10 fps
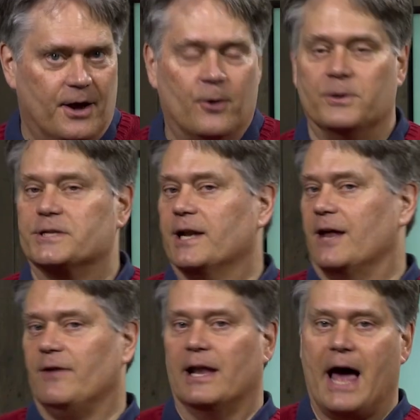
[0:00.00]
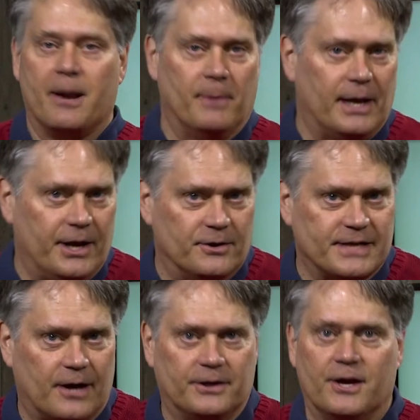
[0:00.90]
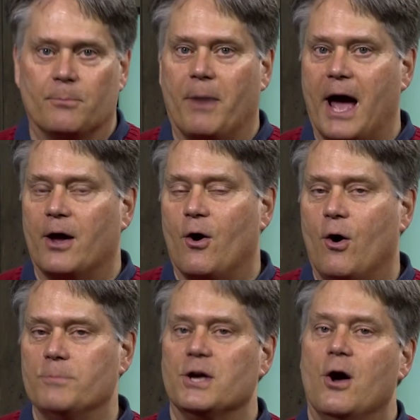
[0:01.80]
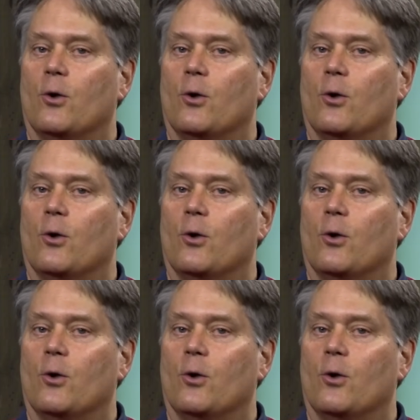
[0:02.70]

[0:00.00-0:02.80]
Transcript: We still have a lot of millennials out there buying homes.